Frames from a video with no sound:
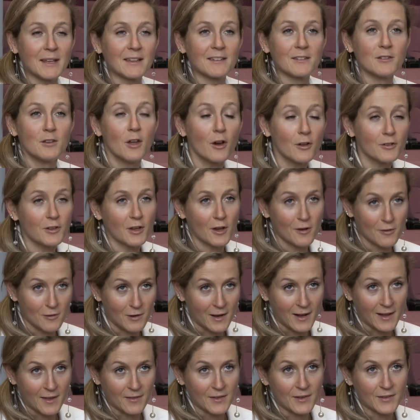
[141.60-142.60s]
means not
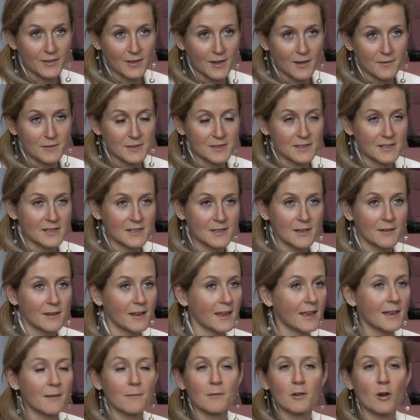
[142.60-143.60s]
only are the services
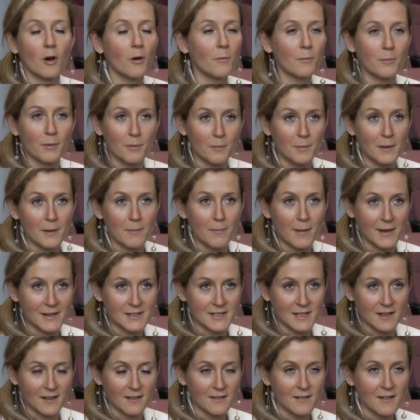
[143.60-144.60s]
incomparably
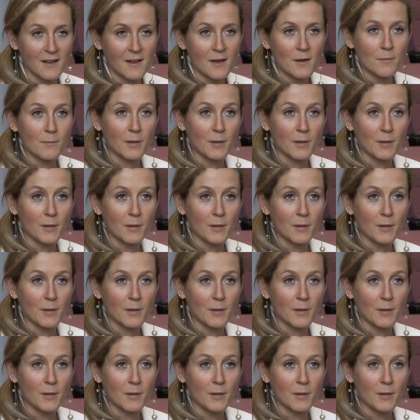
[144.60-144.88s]
better,